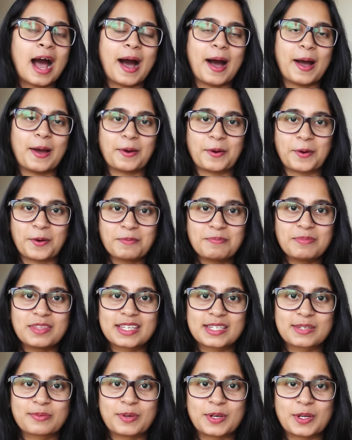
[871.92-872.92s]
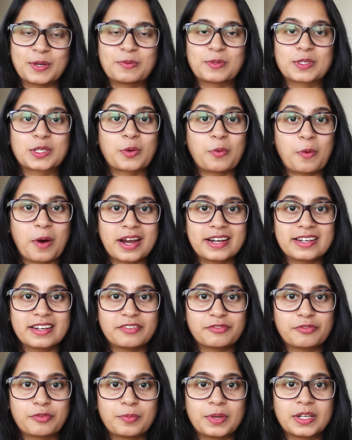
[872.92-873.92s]
I hope this video was quite
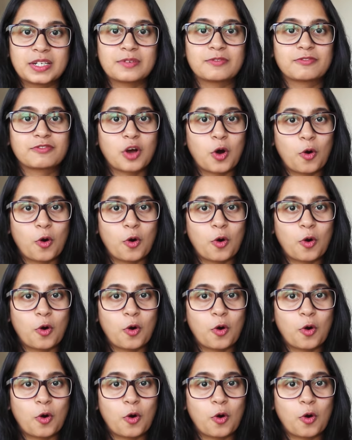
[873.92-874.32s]
informative.